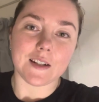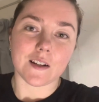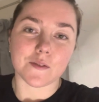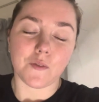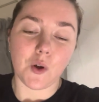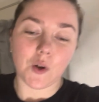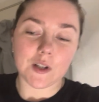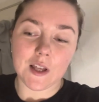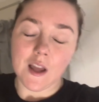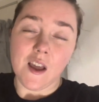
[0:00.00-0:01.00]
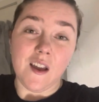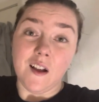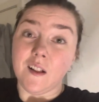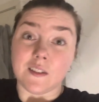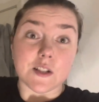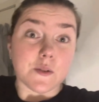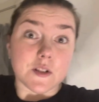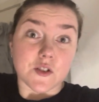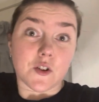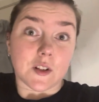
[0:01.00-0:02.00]
another vlog. This one
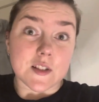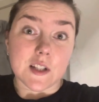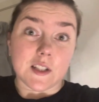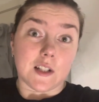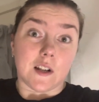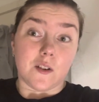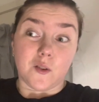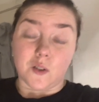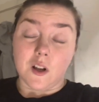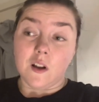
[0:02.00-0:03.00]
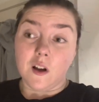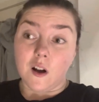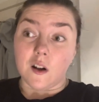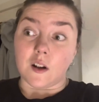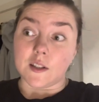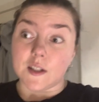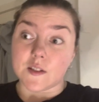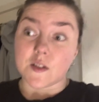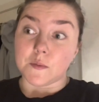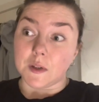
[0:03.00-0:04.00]
is not exciting at all. I
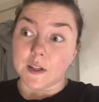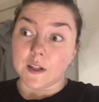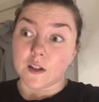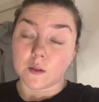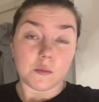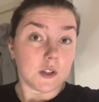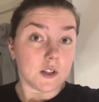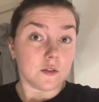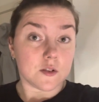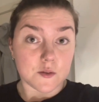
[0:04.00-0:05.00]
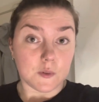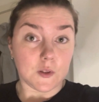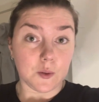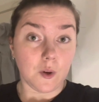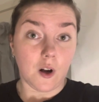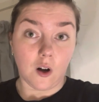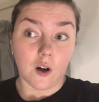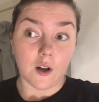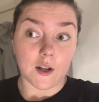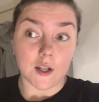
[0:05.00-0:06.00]
need to be completely honest with you.
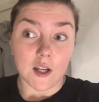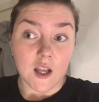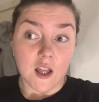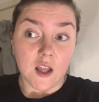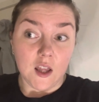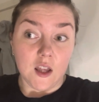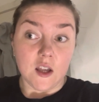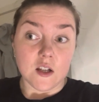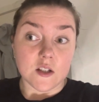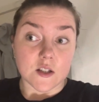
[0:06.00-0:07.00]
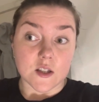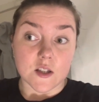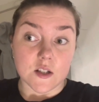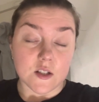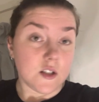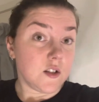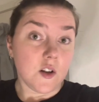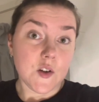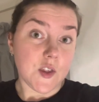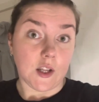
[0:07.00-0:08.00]
I did
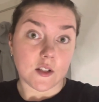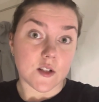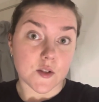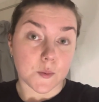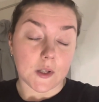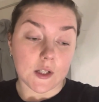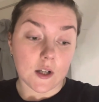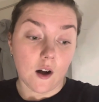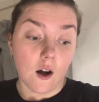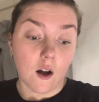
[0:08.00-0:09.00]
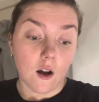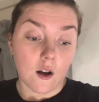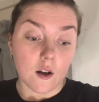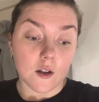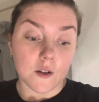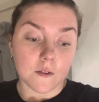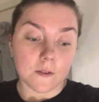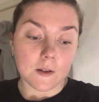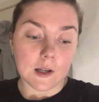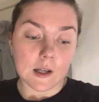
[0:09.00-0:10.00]
nothing this week. I
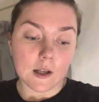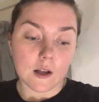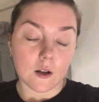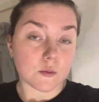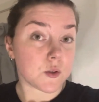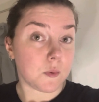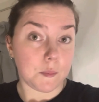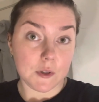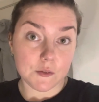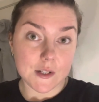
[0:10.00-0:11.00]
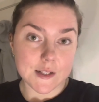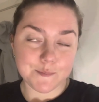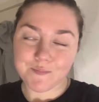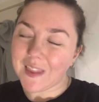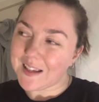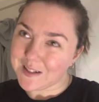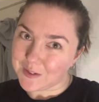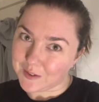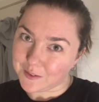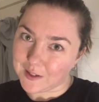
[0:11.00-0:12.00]
was on my period,
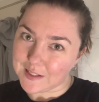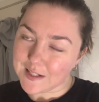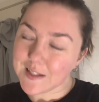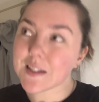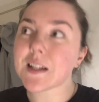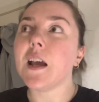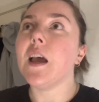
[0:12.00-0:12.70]
not the greatest,